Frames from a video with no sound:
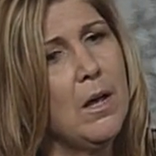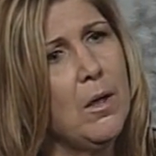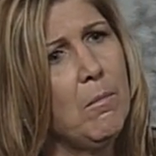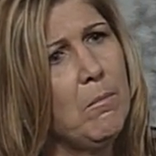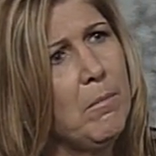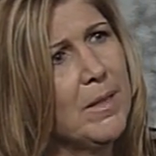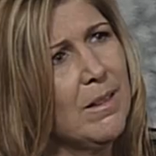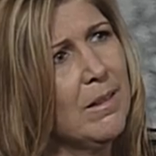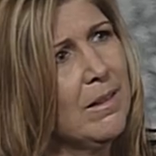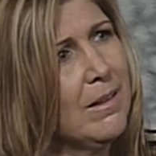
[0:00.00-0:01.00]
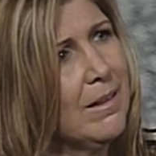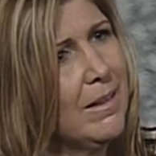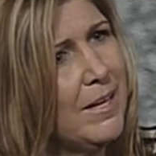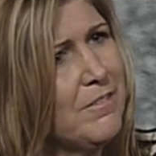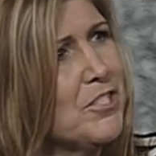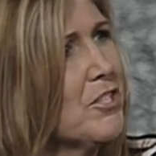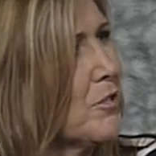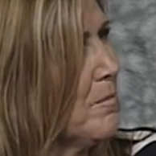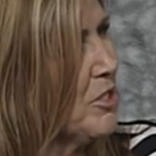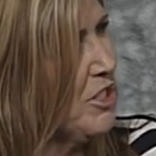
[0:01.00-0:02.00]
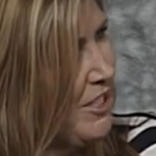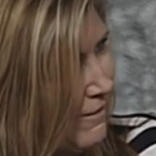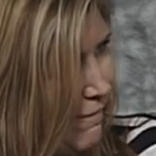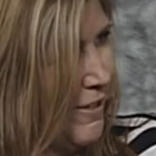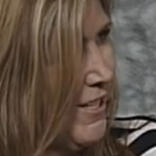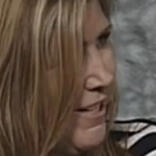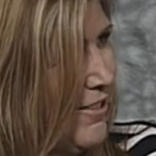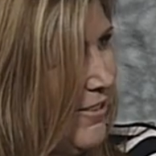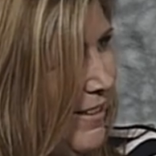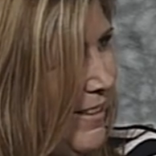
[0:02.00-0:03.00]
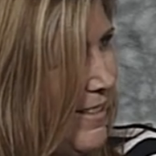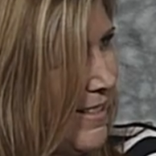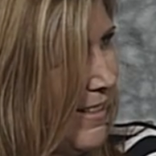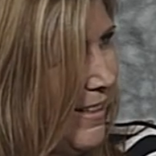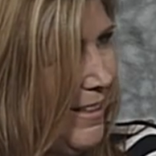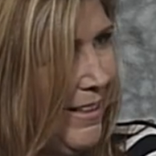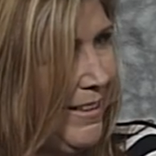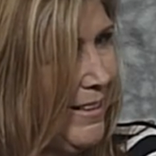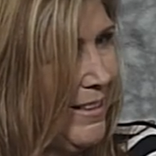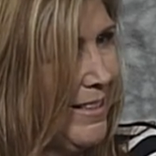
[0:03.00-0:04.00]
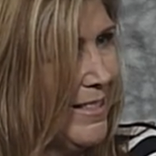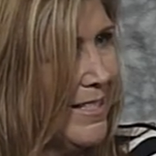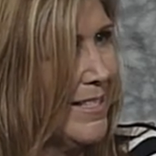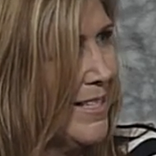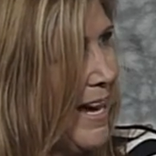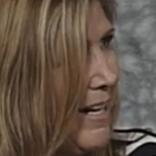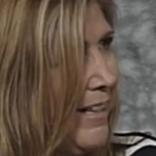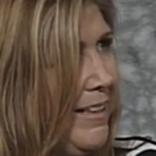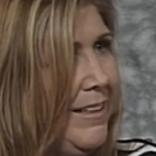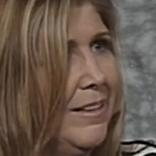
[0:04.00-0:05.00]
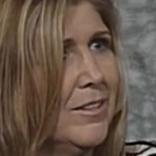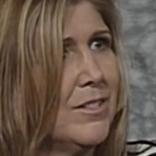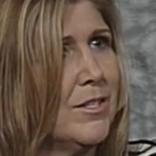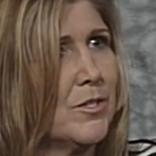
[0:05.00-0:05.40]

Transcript: um, but life is just so much different now it's like the society, the,